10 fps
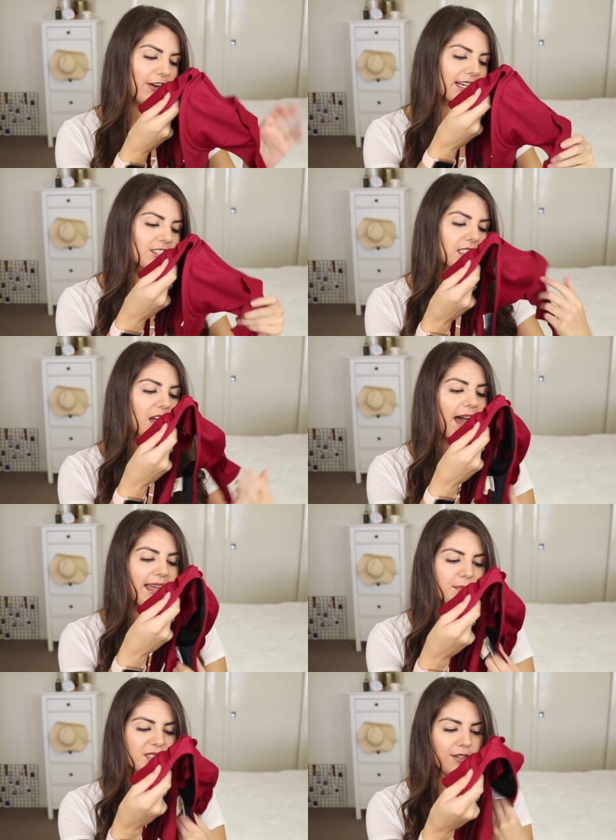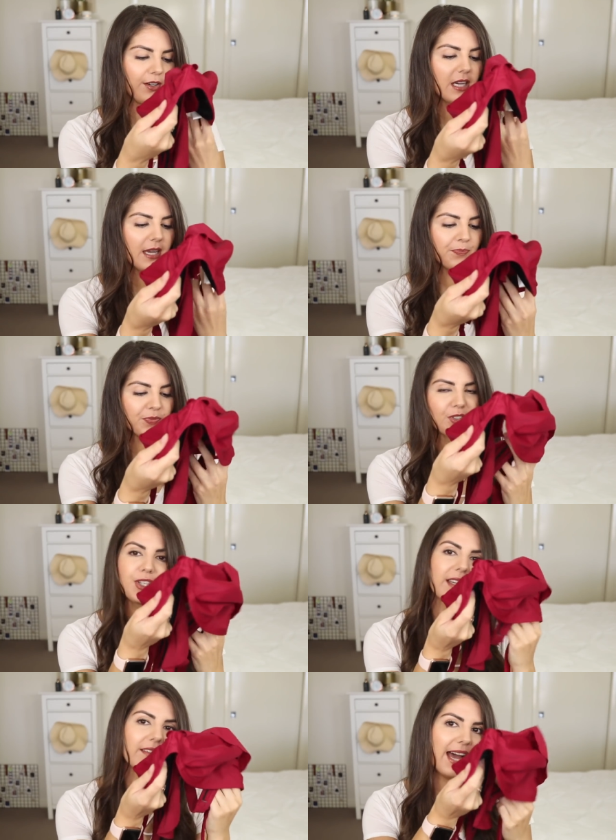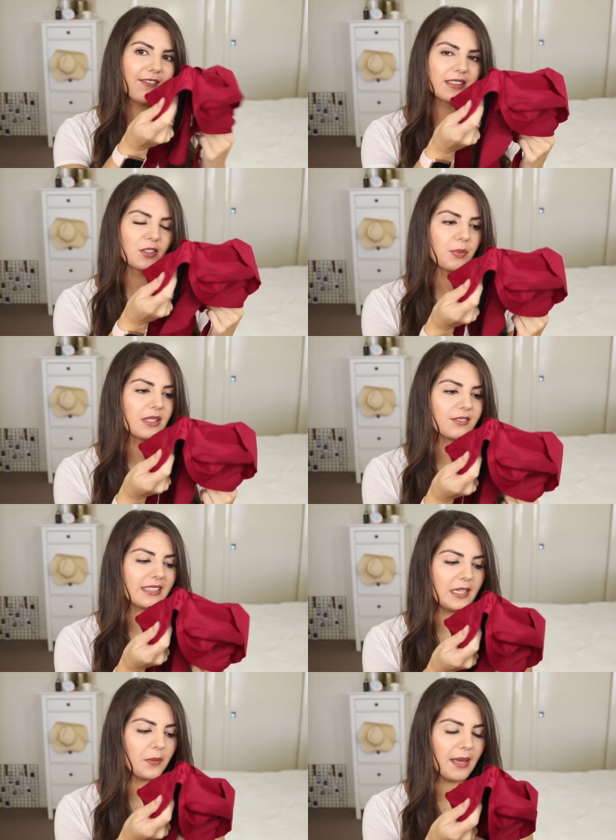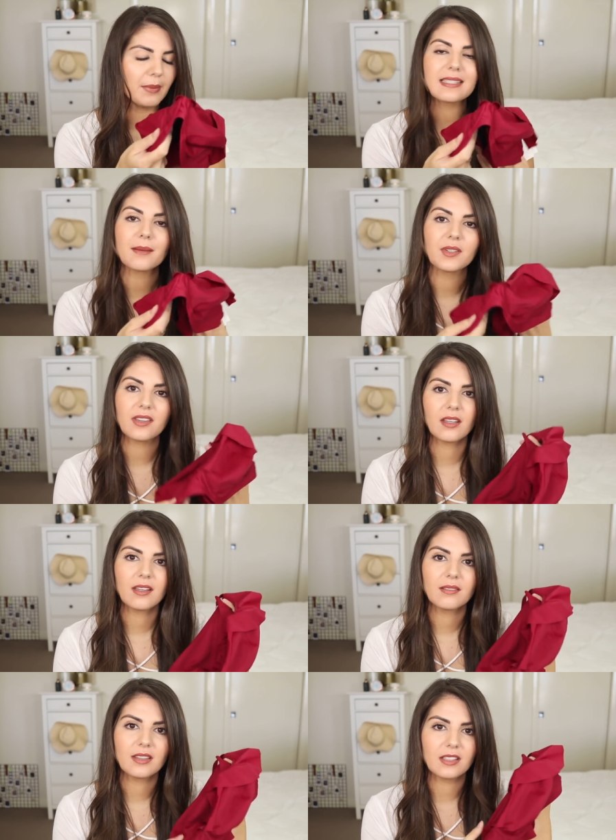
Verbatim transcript: They're actually tie-up, so you have a little bit of leeway, but some of the